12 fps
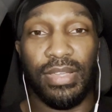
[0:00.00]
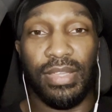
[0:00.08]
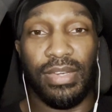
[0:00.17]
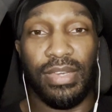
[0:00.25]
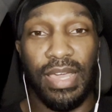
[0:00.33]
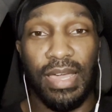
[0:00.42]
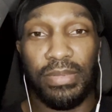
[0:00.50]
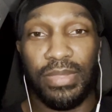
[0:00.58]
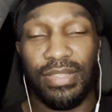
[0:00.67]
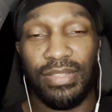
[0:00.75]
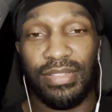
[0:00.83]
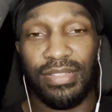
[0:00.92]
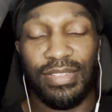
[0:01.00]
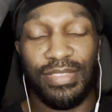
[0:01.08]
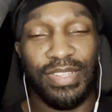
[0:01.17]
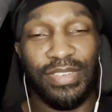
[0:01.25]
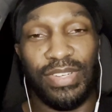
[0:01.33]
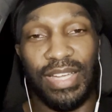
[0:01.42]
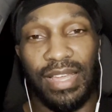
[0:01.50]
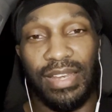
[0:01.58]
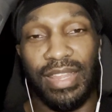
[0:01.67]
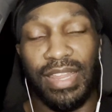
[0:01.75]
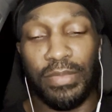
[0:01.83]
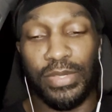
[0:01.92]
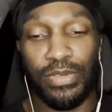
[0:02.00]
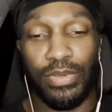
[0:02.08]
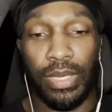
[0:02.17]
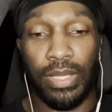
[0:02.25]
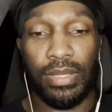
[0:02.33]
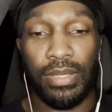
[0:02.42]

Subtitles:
in depth. I've never gotten that opportunity.